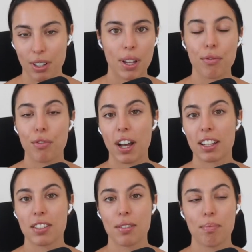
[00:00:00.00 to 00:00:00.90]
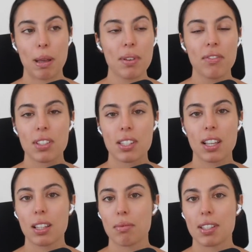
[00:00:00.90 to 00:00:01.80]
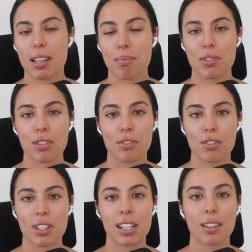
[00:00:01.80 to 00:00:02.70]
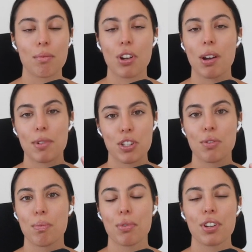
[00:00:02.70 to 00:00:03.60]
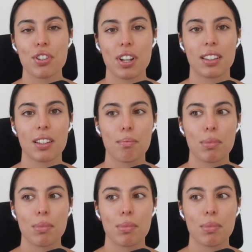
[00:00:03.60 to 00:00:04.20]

In fact, maybe even send them this episode just to let them know how much you appreciate them,